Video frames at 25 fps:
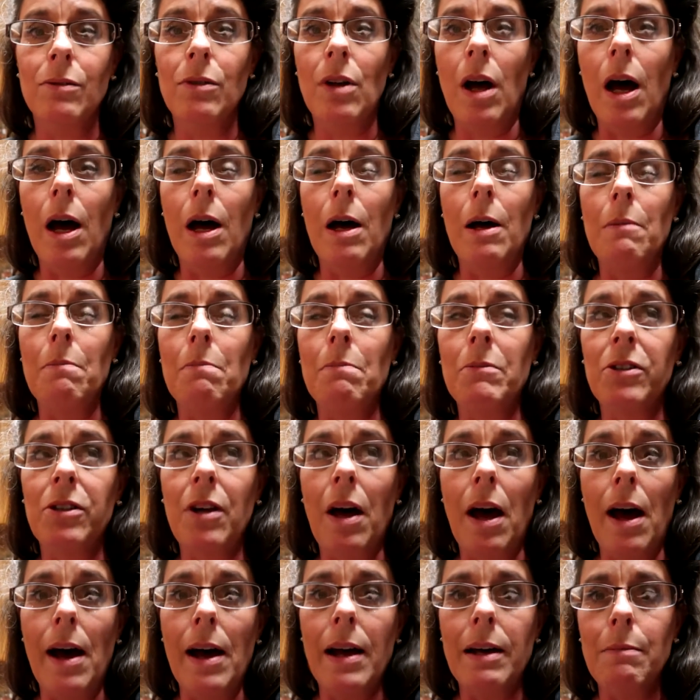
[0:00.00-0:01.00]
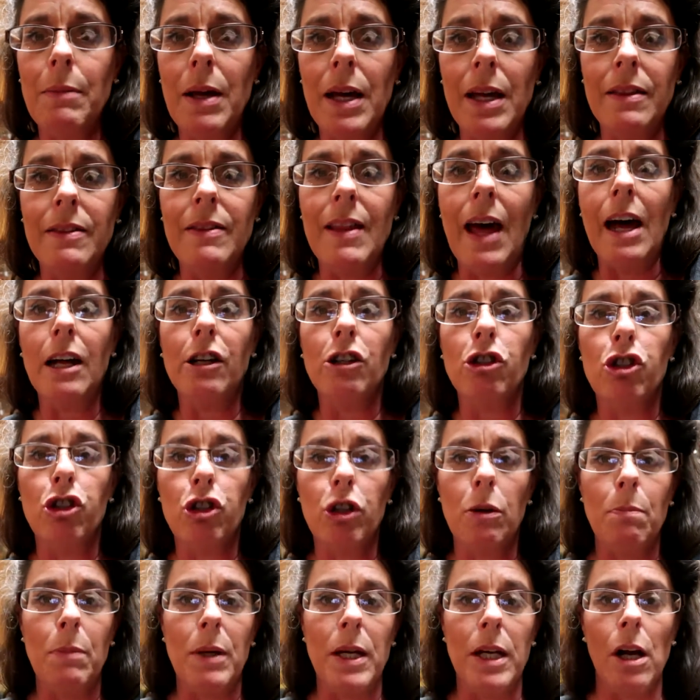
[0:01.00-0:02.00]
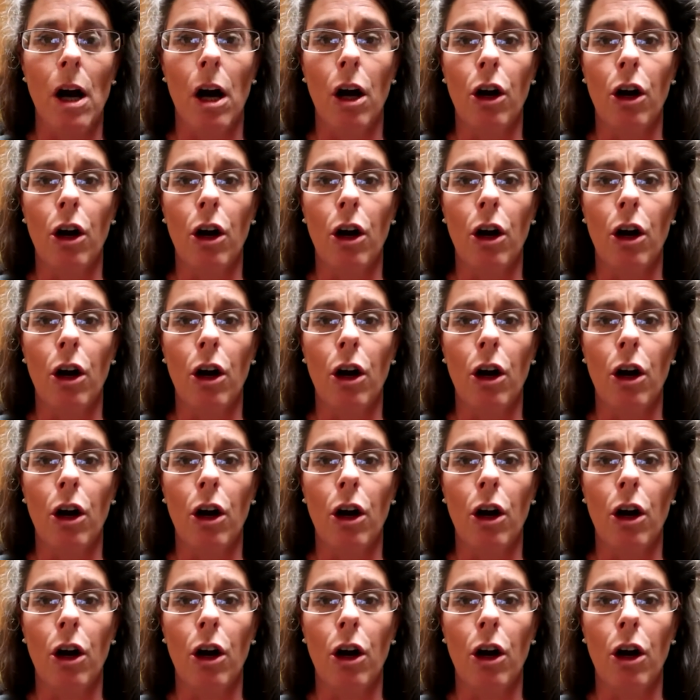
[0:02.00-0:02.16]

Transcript: um, time and that should be